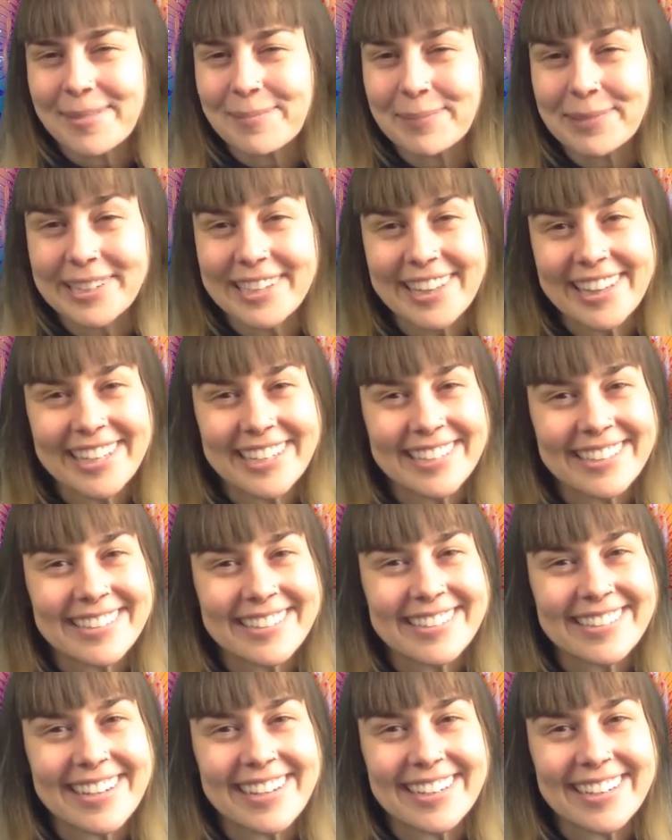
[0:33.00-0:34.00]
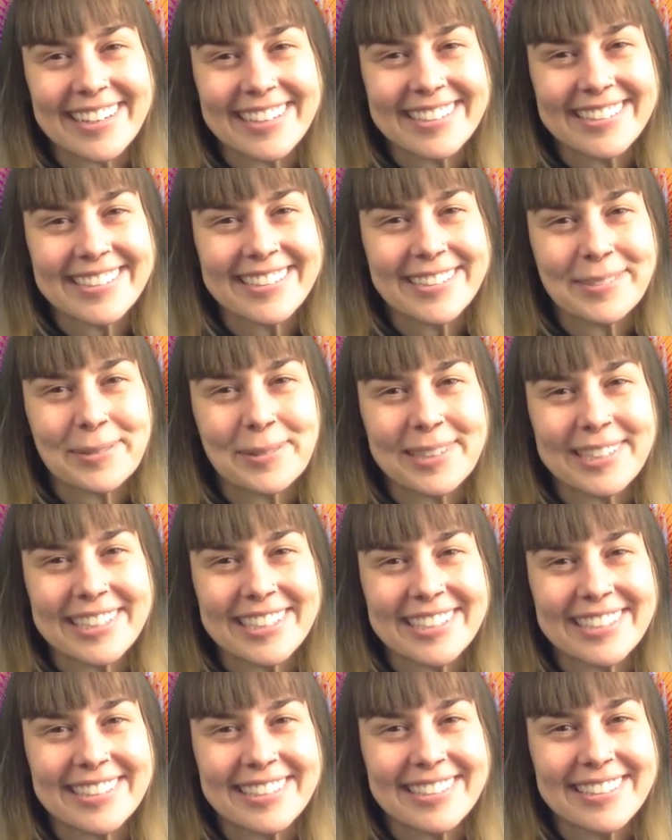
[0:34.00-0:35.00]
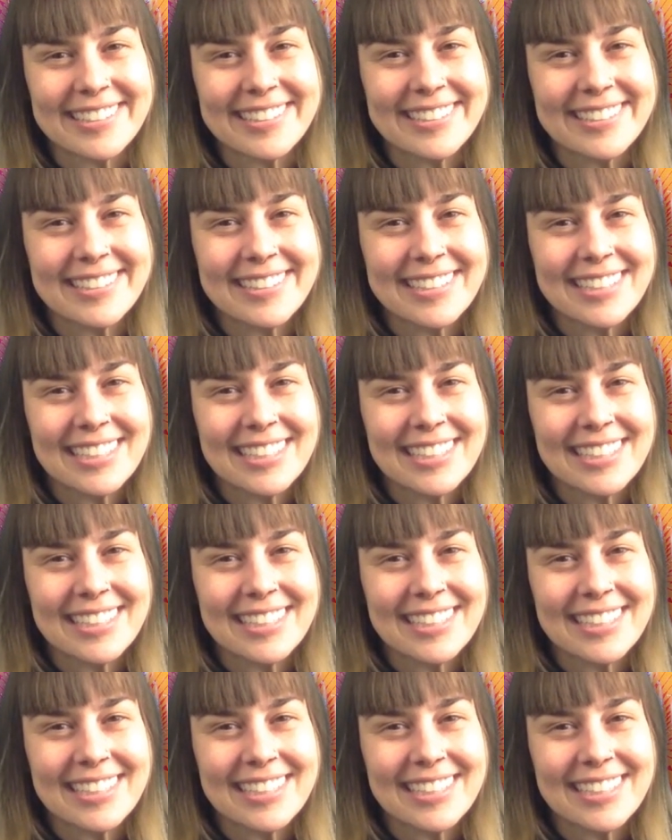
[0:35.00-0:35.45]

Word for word: Breathe in and say yes to what is.